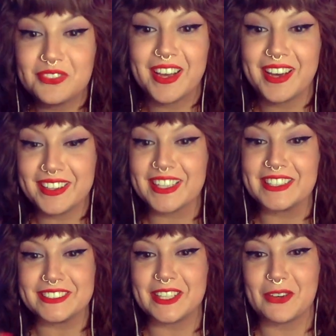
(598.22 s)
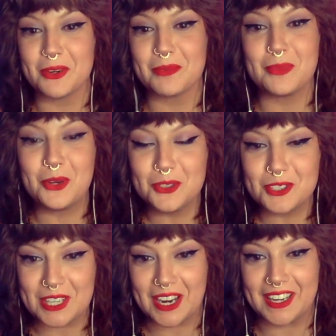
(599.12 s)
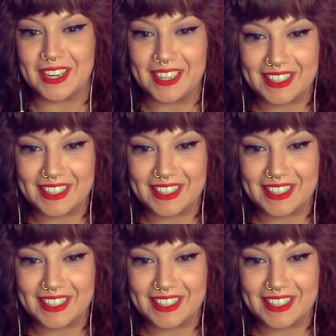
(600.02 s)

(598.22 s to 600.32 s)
Unless they were moonshining.